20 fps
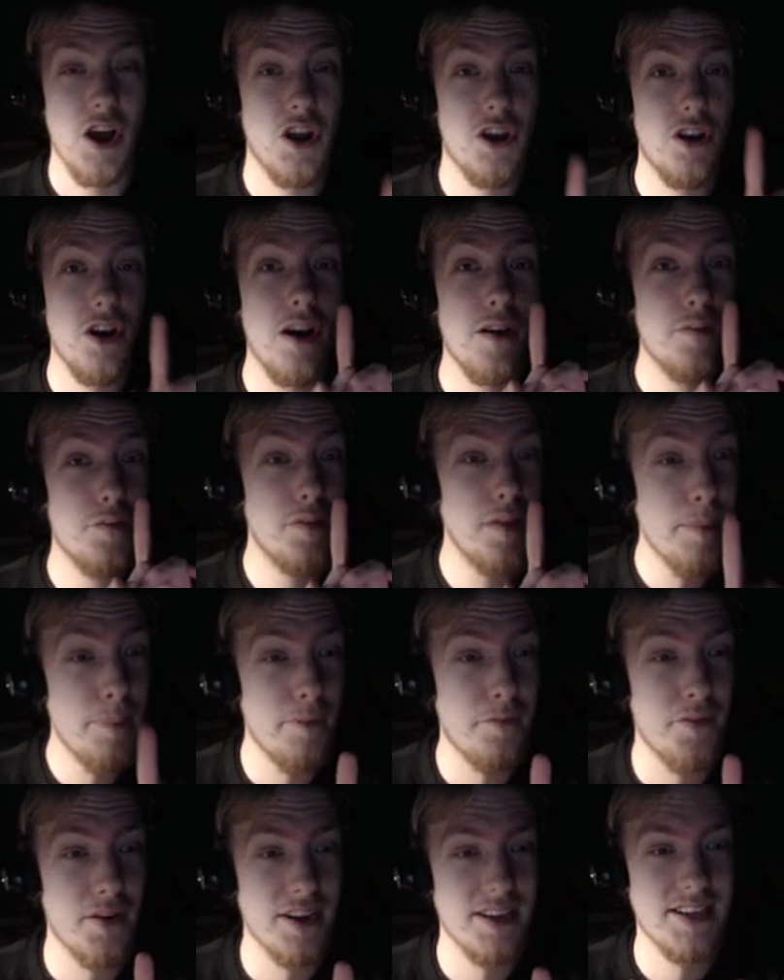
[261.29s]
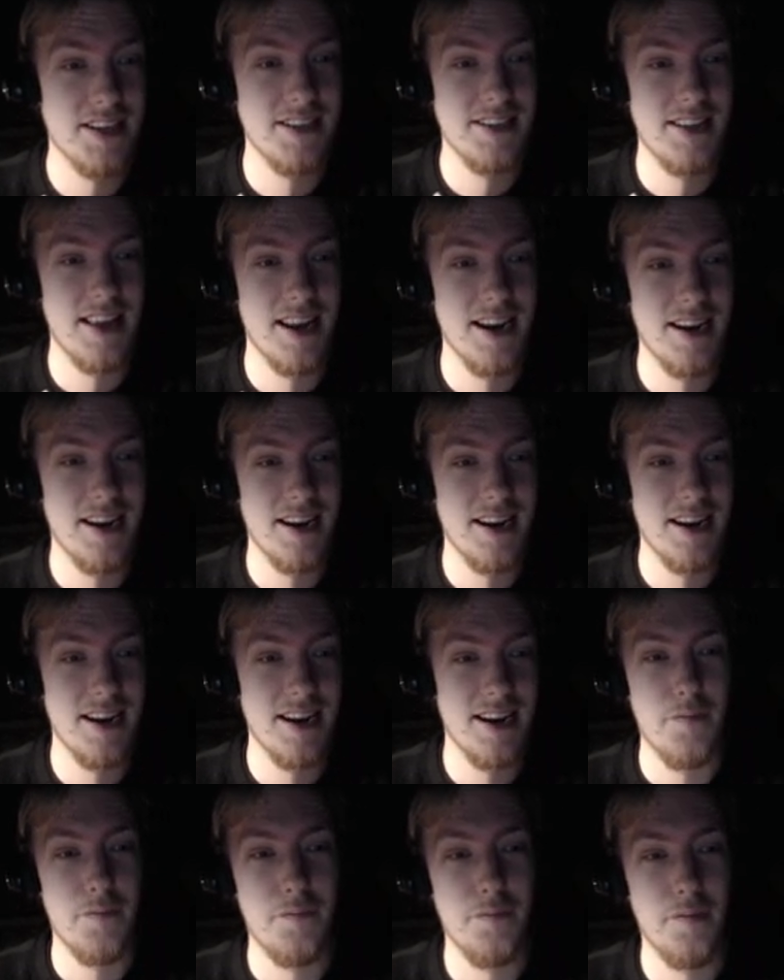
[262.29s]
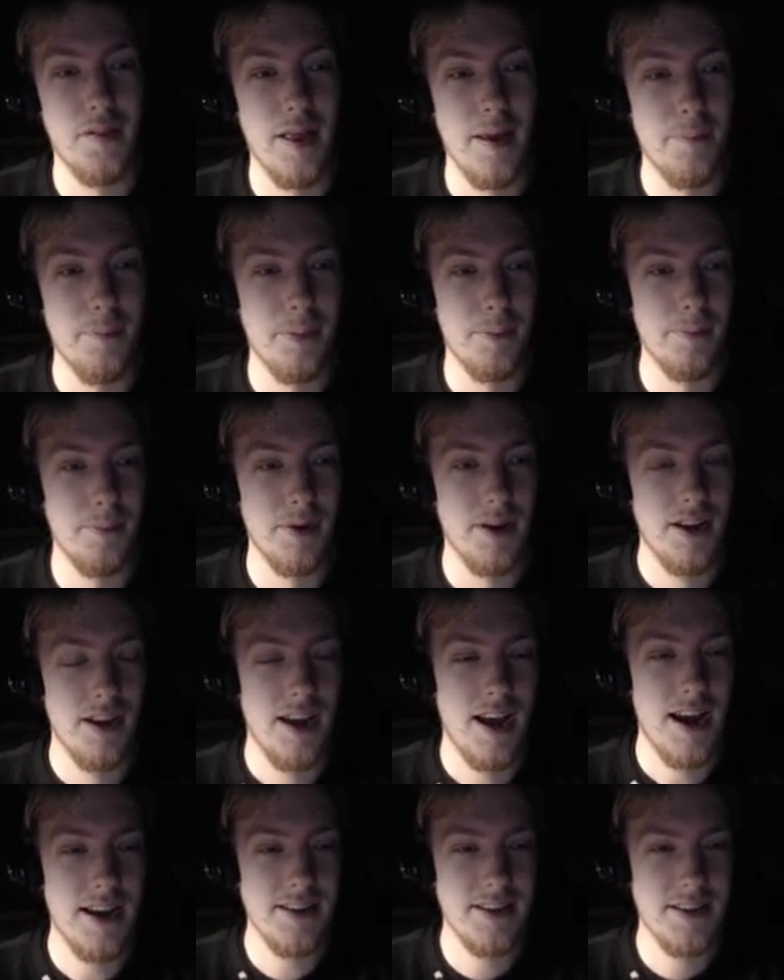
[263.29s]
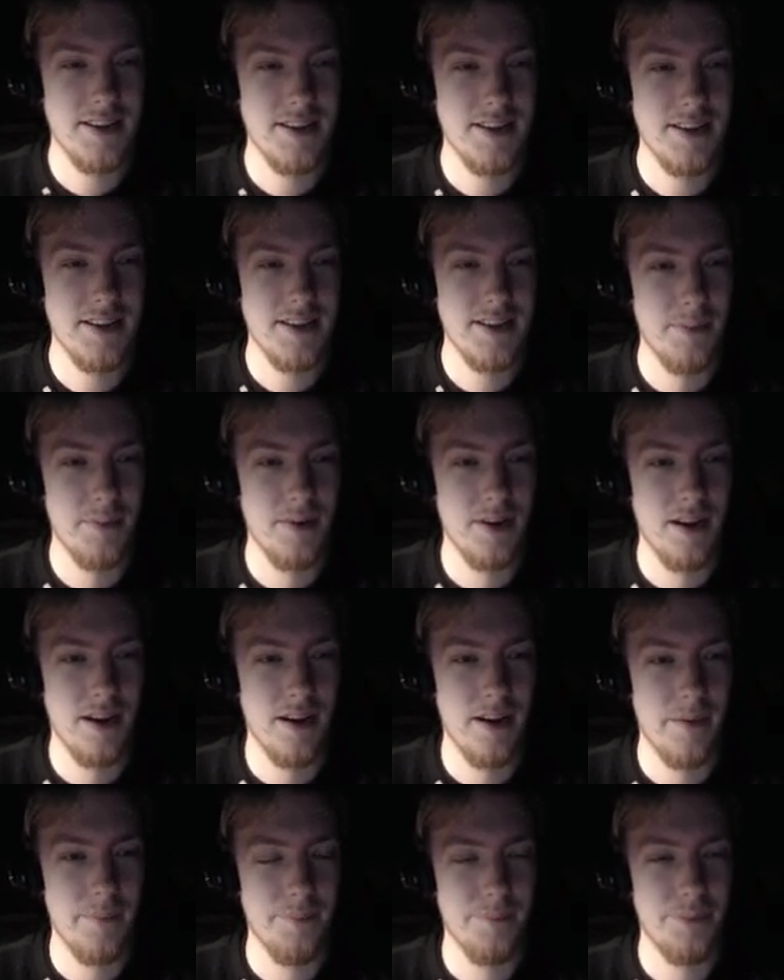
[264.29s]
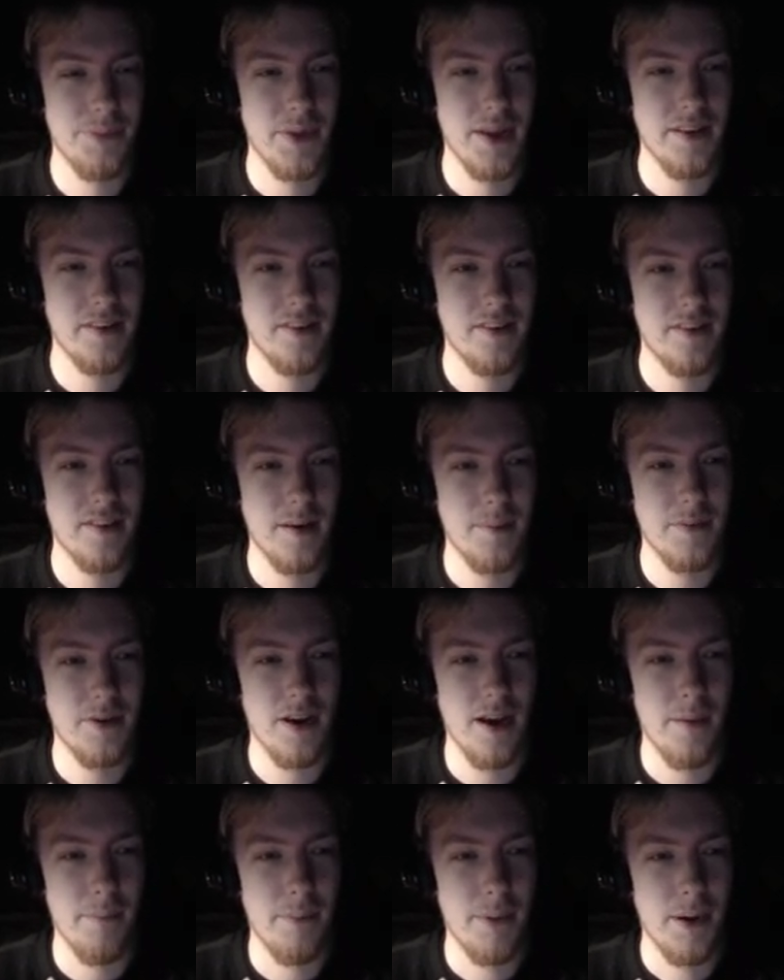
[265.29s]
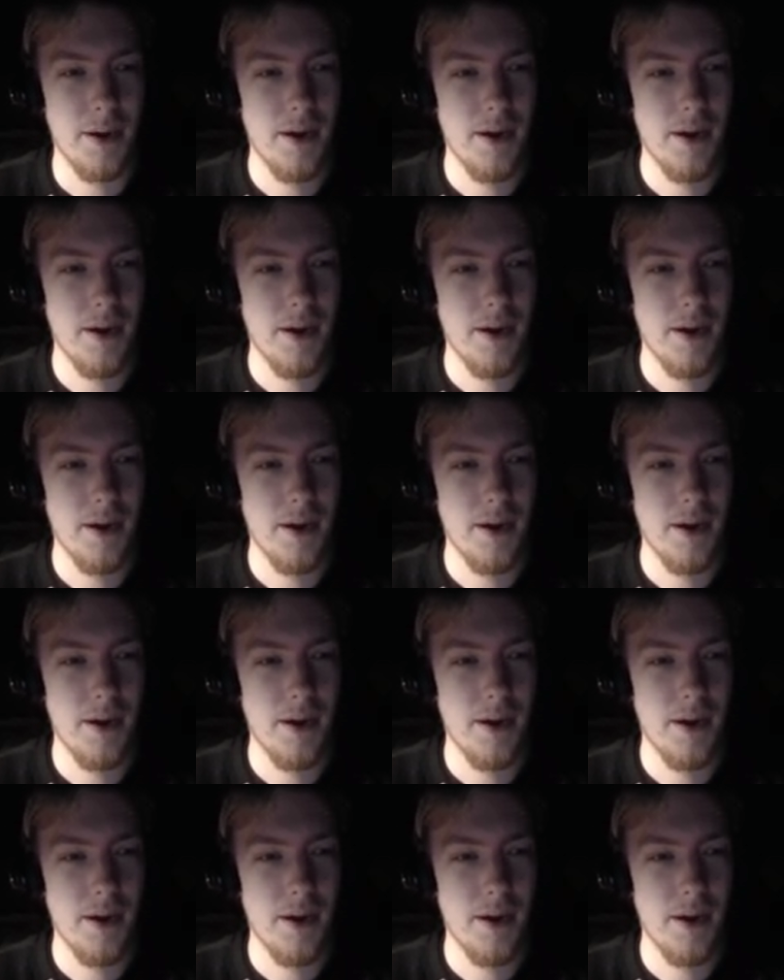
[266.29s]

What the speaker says: not flip effects, because then it didn't say flip as a subtype